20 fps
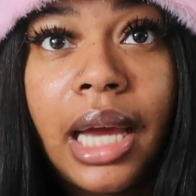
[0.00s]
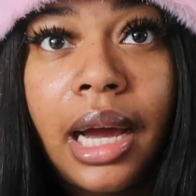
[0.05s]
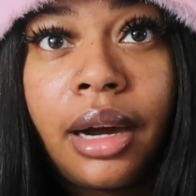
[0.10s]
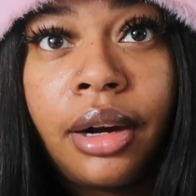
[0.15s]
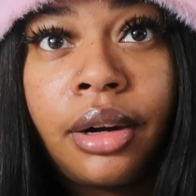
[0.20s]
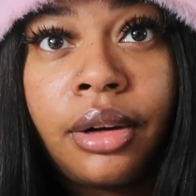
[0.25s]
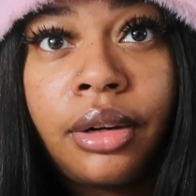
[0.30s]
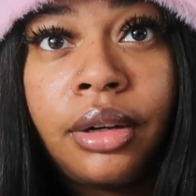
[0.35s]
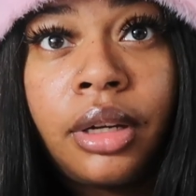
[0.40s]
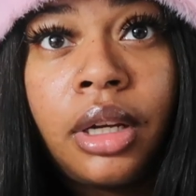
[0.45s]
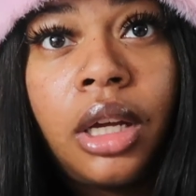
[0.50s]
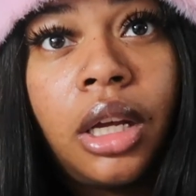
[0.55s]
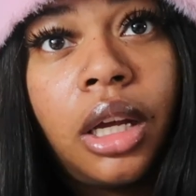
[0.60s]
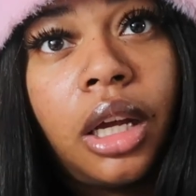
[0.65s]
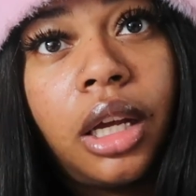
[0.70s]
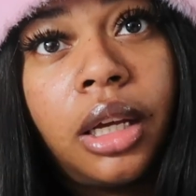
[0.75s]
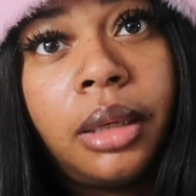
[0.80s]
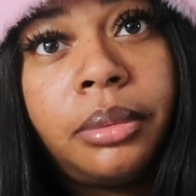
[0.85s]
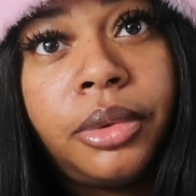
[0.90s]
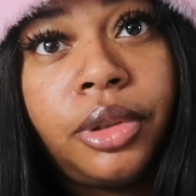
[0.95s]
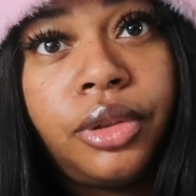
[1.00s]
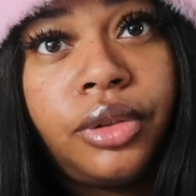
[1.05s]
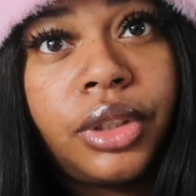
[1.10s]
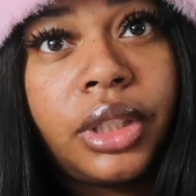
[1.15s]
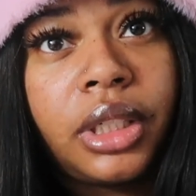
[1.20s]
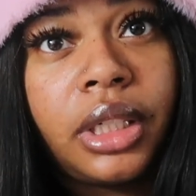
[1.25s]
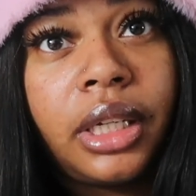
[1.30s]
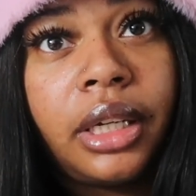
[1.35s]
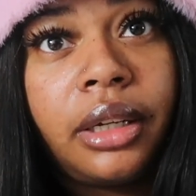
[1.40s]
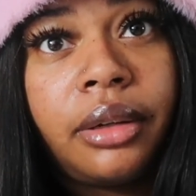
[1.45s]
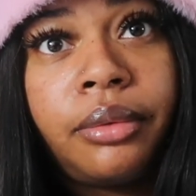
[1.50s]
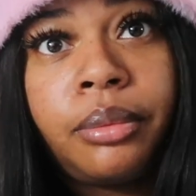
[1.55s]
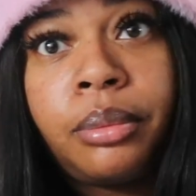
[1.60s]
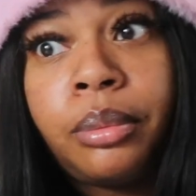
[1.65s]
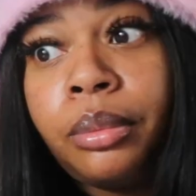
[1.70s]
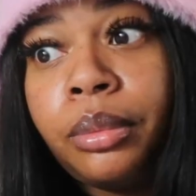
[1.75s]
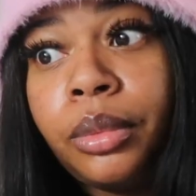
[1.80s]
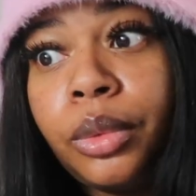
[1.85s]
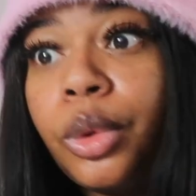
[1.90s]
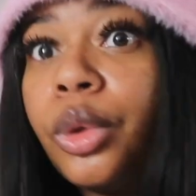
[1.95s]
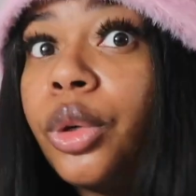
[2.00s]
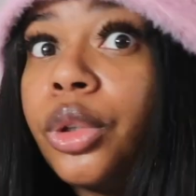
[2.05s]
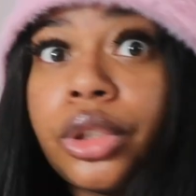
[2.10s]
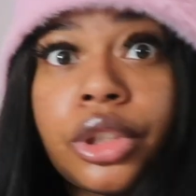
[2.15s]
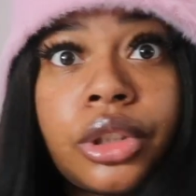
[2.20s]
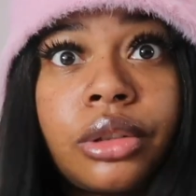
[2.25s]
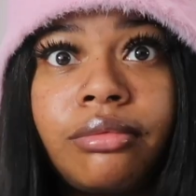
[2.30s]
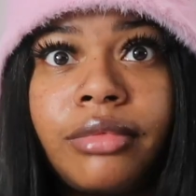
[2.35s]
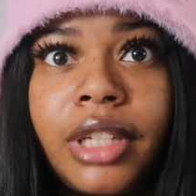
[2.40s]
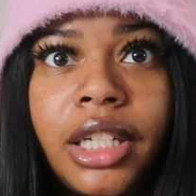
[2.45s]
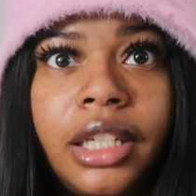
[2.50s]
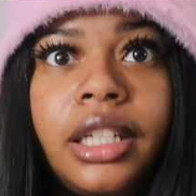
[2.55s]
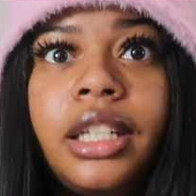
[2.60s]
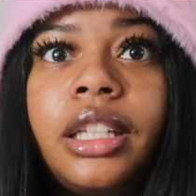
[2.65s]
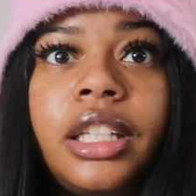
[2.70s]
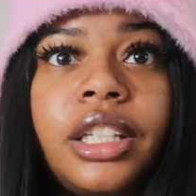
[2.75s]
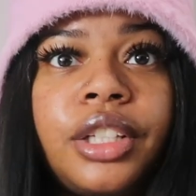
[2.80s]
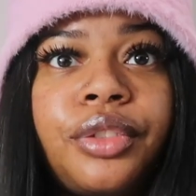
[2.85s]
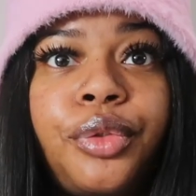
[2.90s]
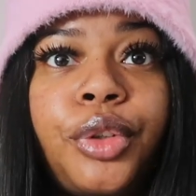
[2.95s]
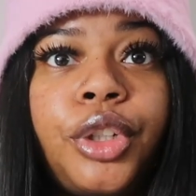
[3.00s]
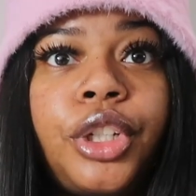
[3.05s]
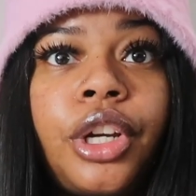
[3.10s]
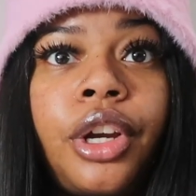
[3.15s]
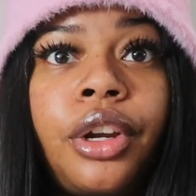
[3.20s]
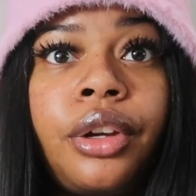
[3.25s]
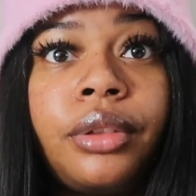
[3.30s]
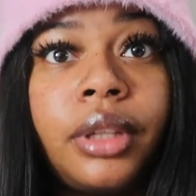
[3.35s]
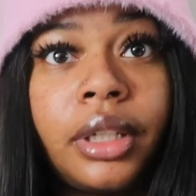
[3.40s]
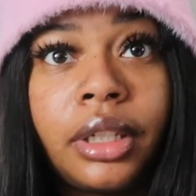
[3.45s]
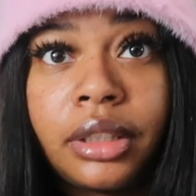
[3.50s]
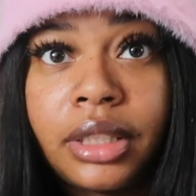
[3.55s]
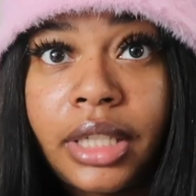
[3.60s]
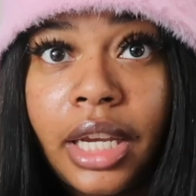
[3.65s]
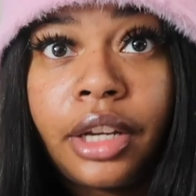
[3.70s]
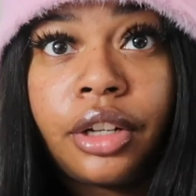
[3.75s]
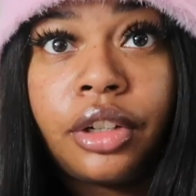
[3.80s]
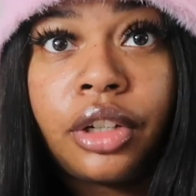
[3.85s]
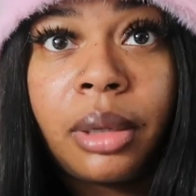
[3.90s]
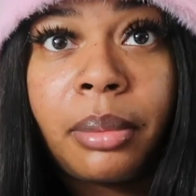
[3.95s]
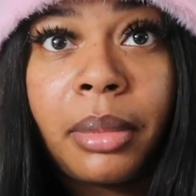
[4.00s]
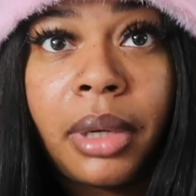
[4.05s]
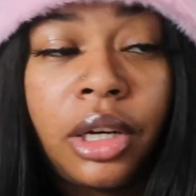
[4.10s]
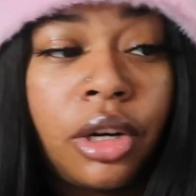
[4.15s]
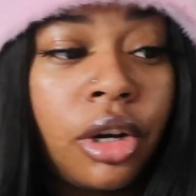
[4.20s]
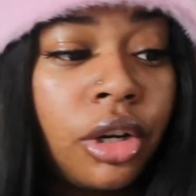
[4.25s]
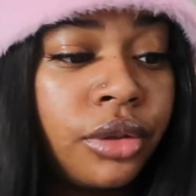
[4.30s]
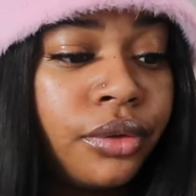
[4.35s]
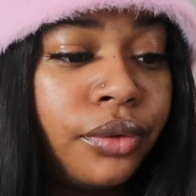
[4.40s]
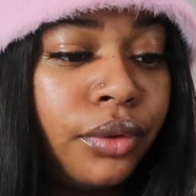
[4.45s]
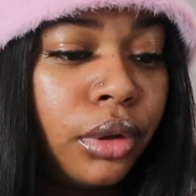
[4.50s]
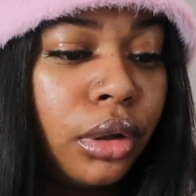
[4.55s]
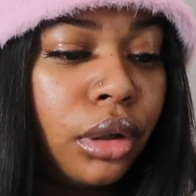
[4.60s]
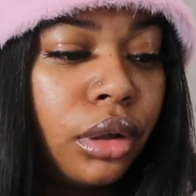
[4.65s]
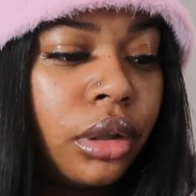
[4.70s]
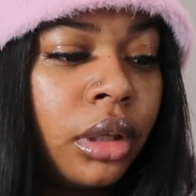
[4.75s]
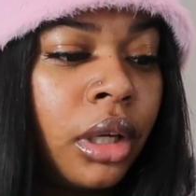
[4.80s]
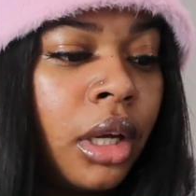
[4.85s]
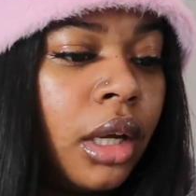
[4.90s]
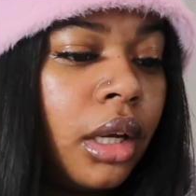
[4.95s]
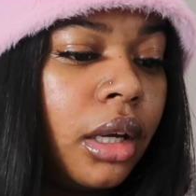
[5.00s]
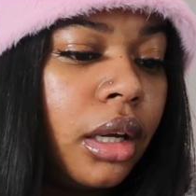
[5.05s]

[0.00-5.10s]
out using it more than in this video, then take a look at my last vlog